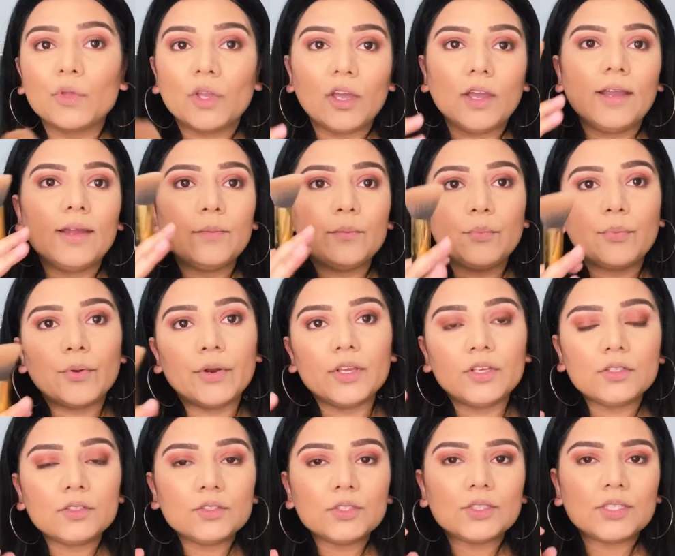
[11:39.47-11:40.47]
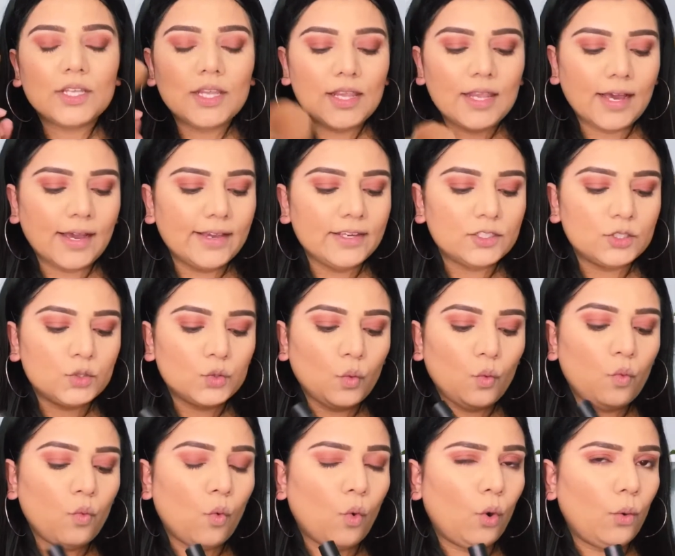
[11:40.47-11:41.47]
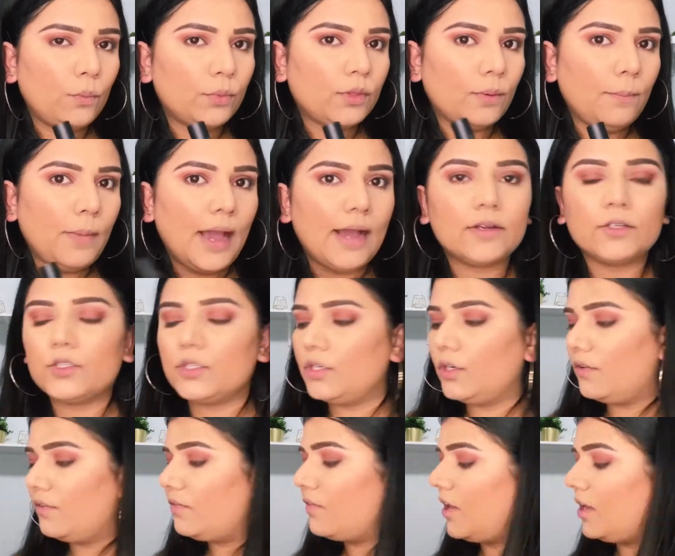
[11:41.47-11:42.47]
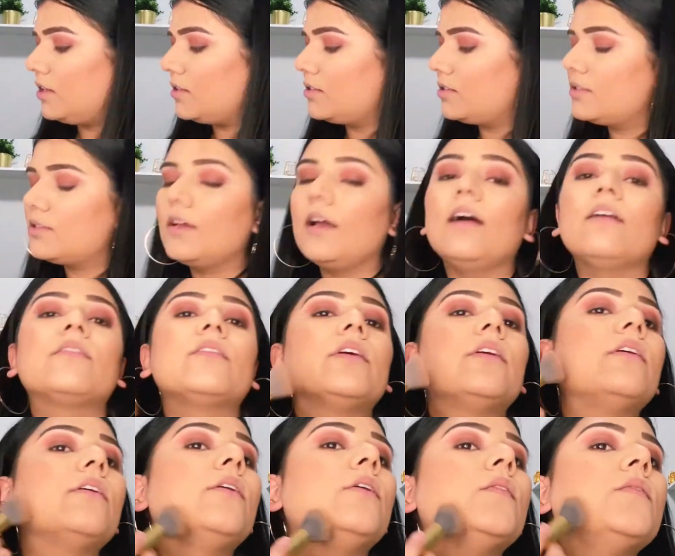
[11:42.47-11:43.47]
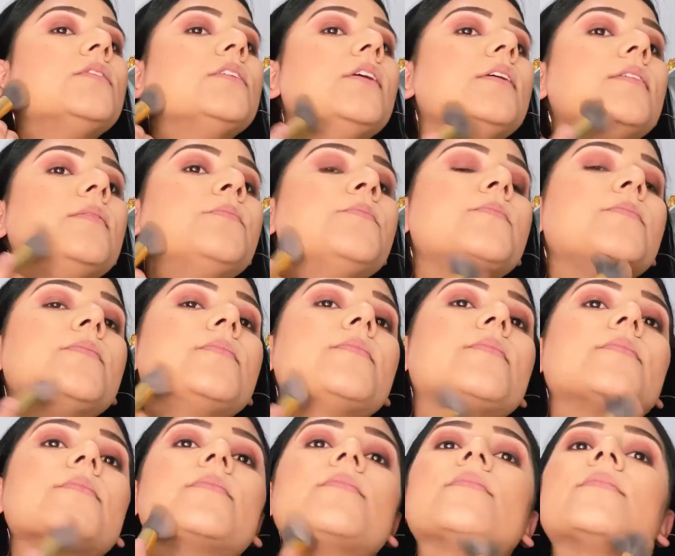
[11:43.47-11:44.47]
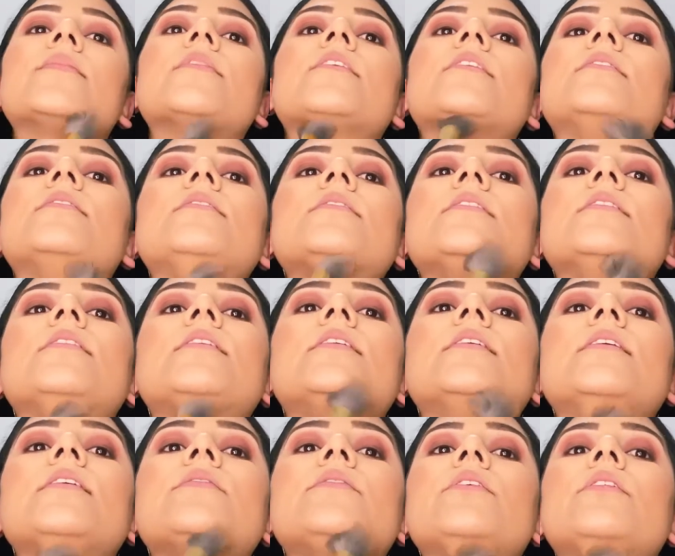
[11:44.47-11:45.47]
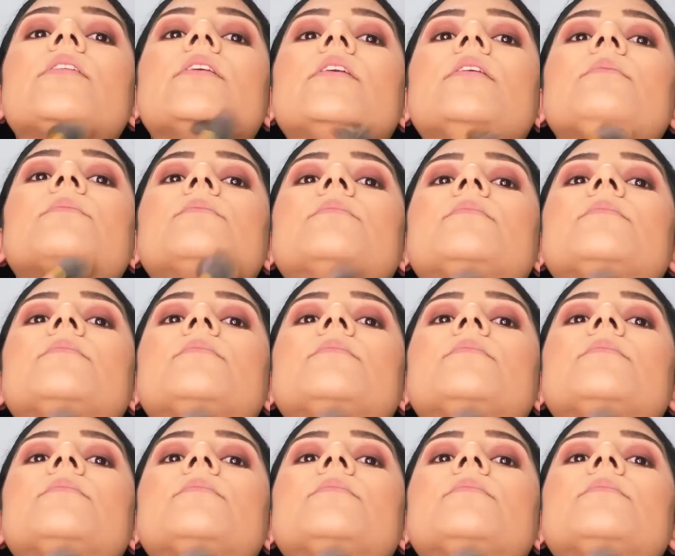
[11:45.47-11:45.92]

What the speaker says: It brings nice warmth back to your face after you've done concealer and everything.